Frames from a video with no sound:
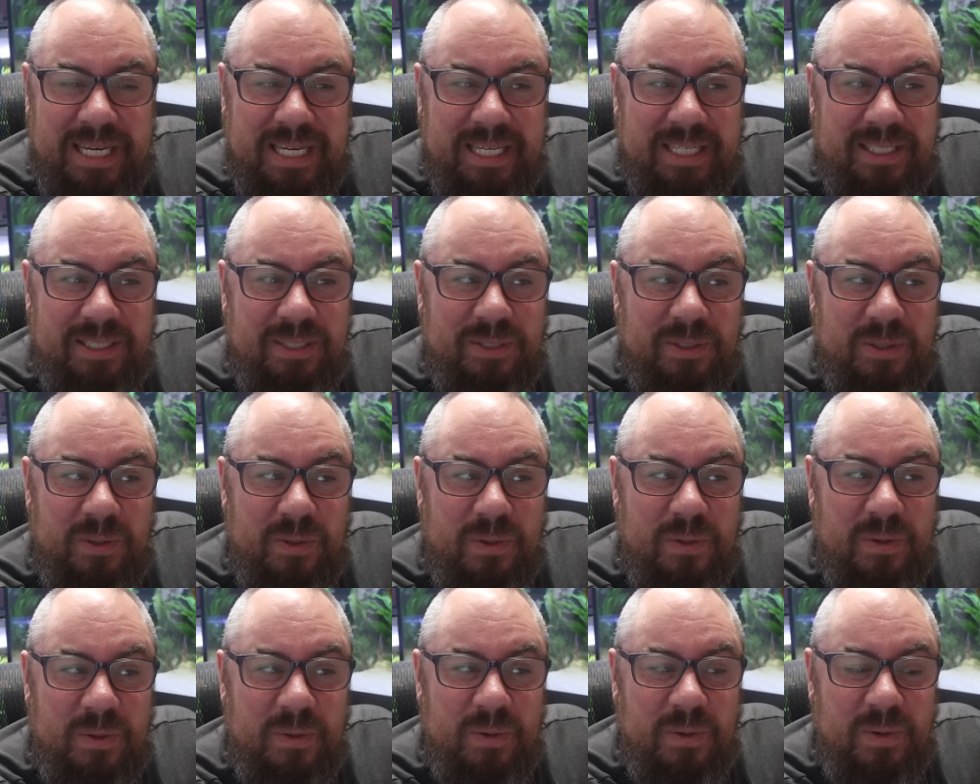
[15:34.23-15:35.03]

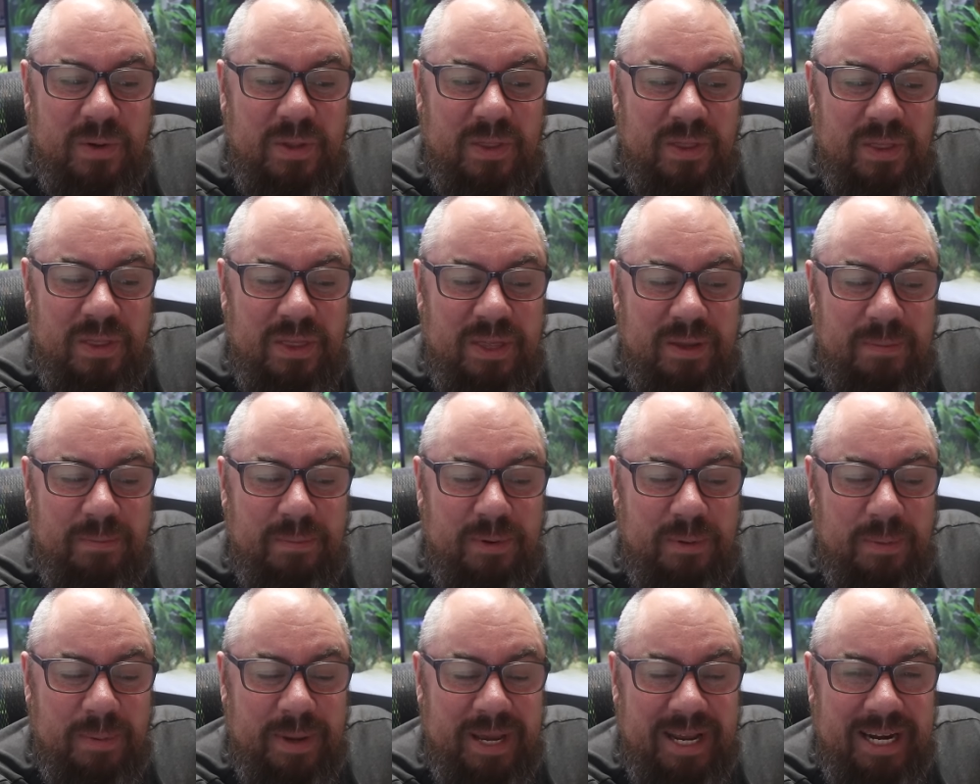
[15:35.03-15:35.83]
So the
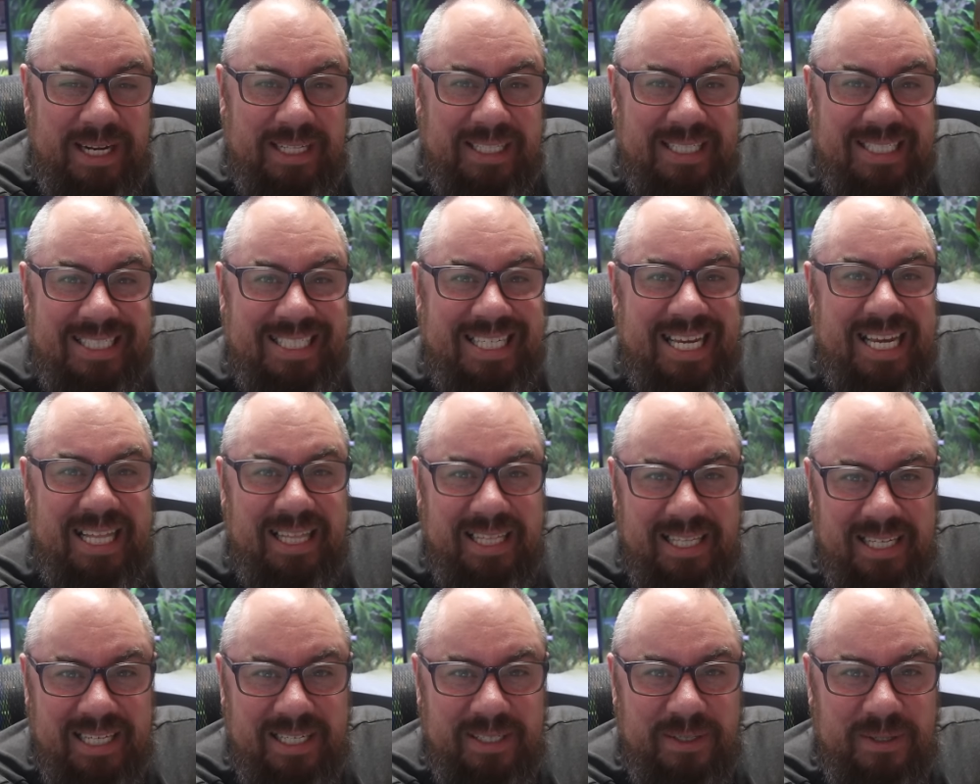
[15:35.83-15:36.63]
preparing to
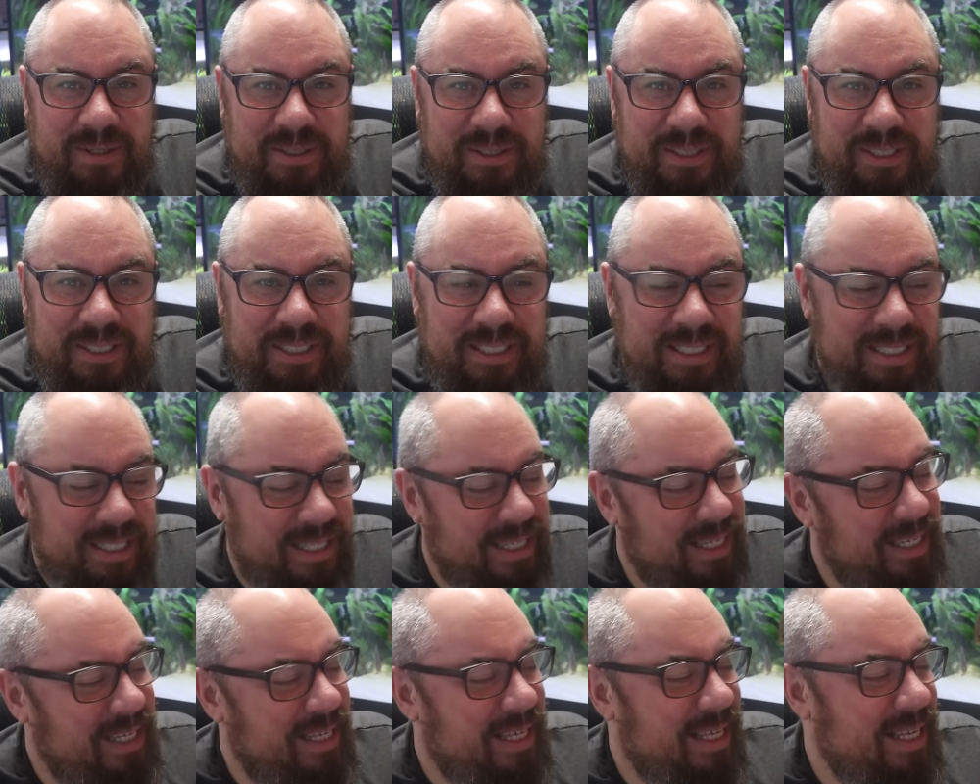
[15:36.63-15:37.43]
sell at an auction,
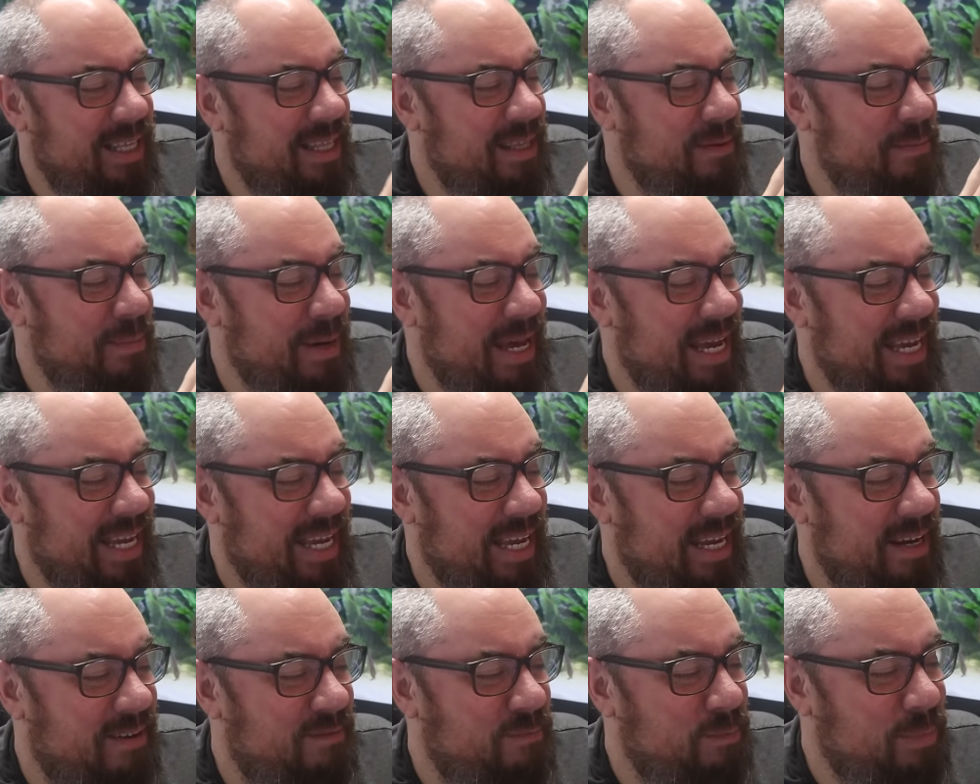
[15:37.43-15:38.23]
the
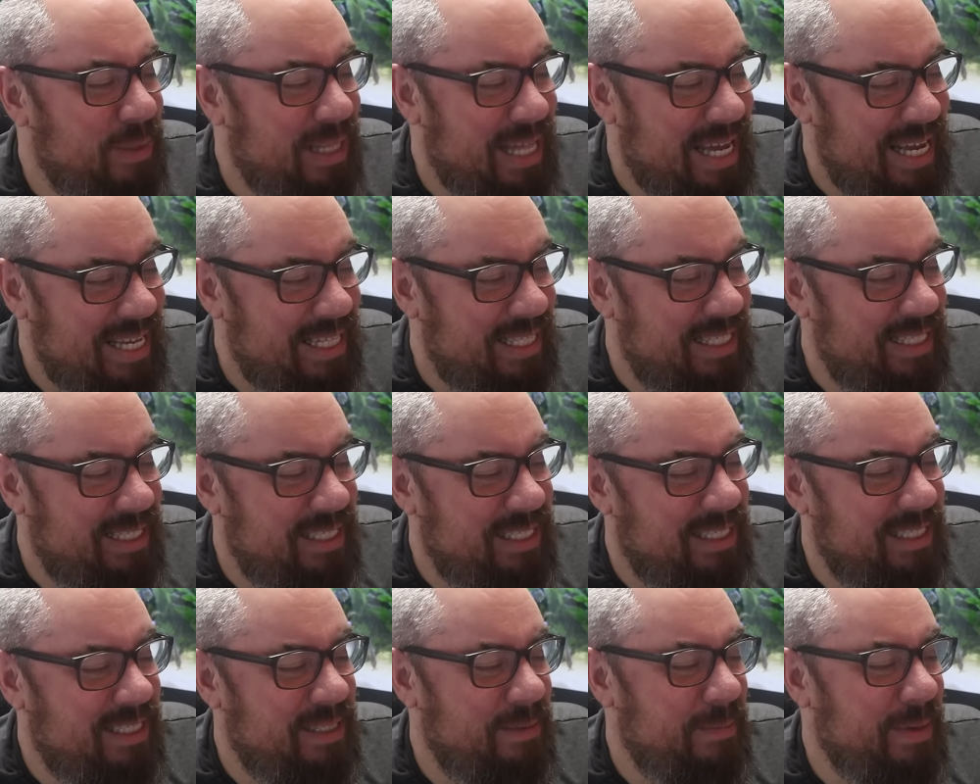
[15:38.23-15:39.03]
bagging of
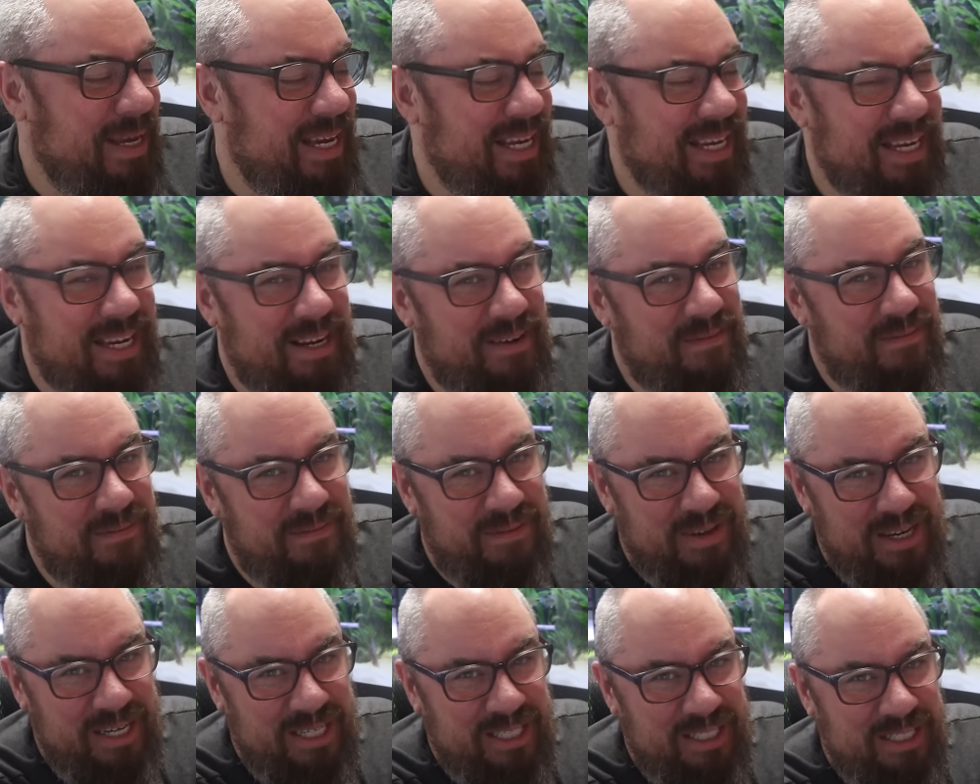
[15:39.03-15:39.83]
plants, the bagging of
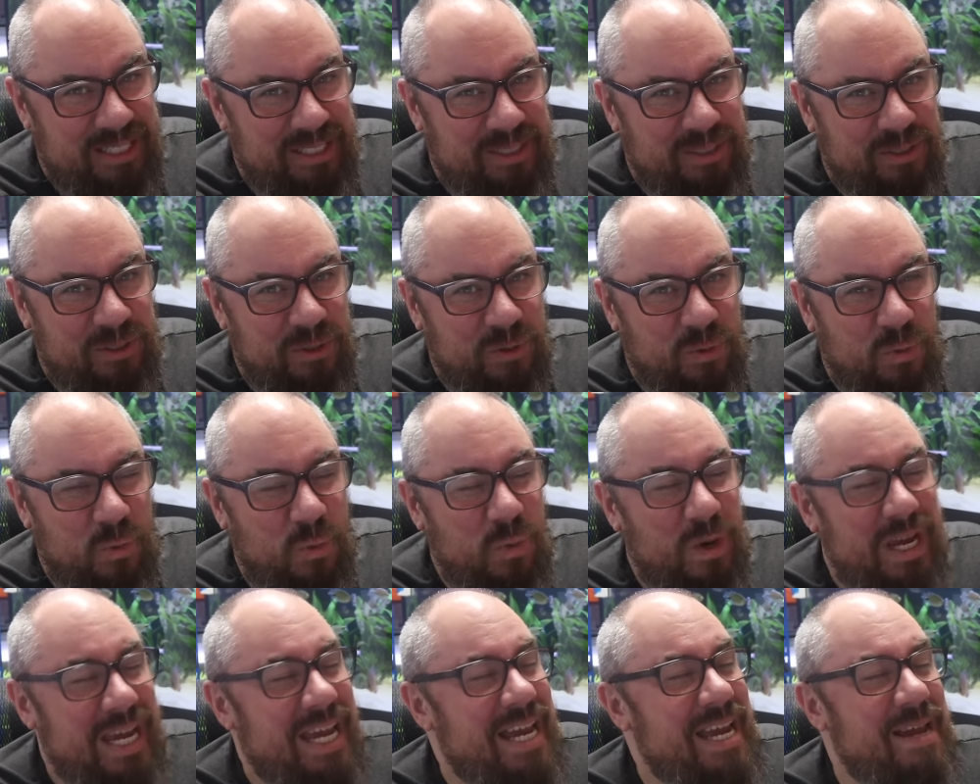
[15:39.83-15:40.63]
fish took
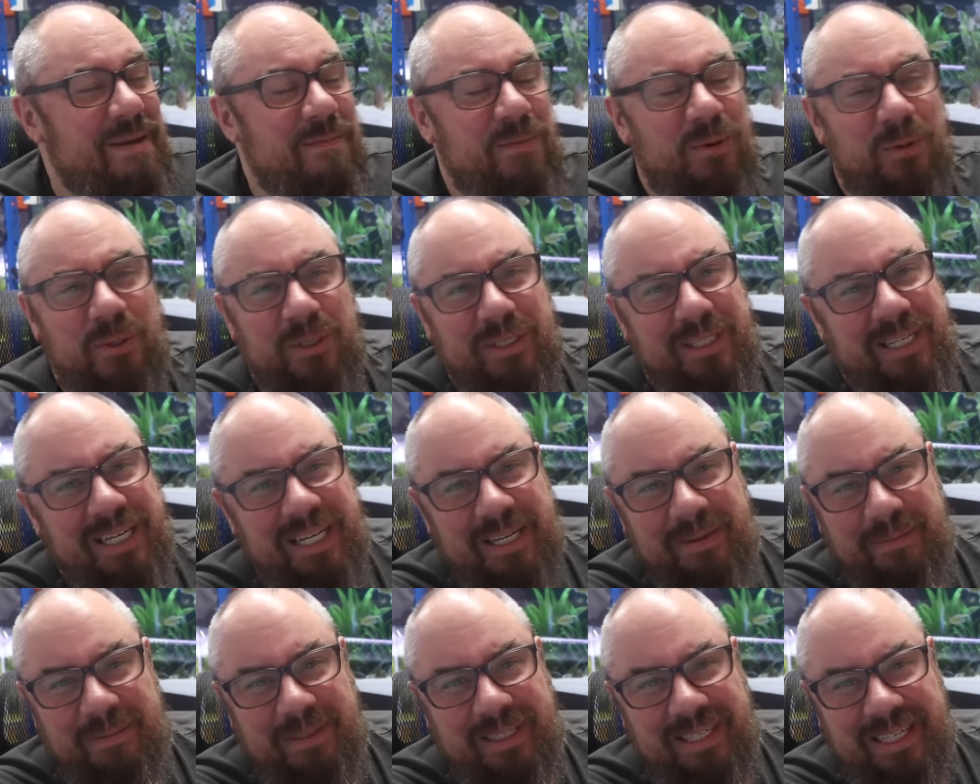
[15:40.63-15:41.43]
way more
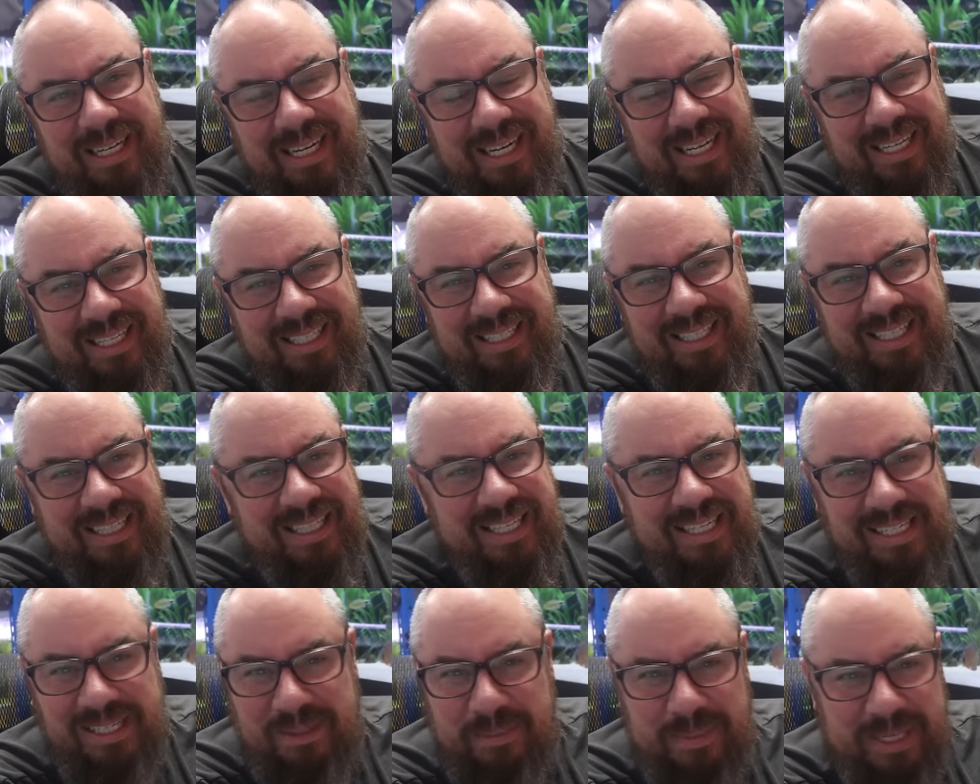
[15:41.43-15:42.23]
time than I
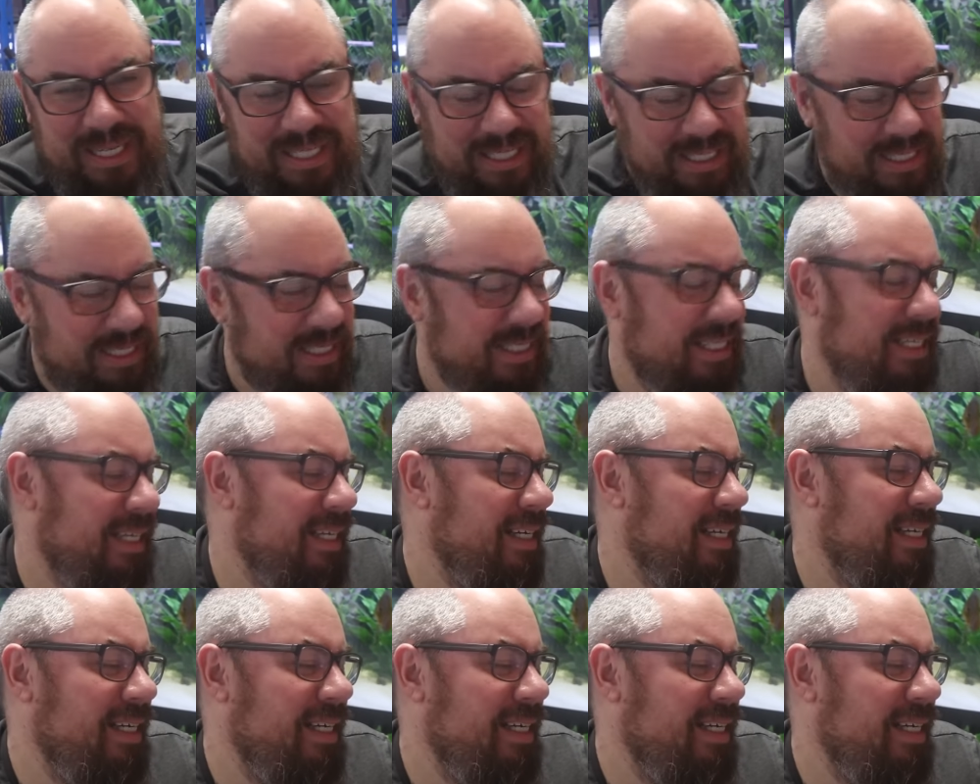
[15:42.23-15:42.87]
anticipated.